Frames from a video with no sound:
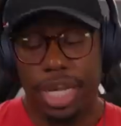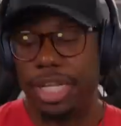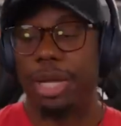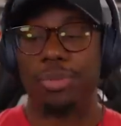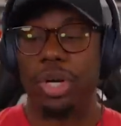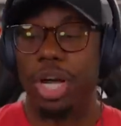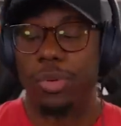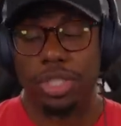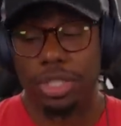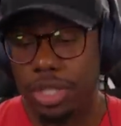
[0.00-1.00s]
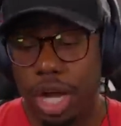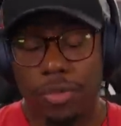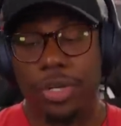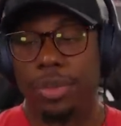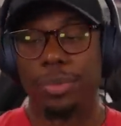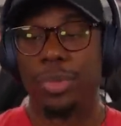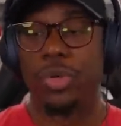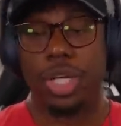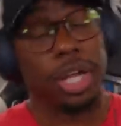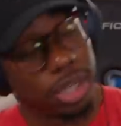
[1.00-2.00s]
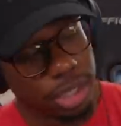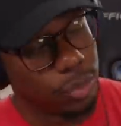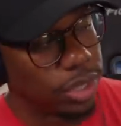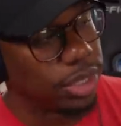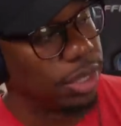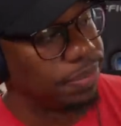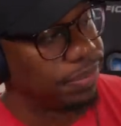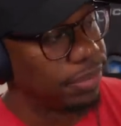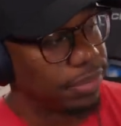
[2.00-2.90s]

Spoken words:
At that point, I would have just offered up the booty. Like, honey, you want some?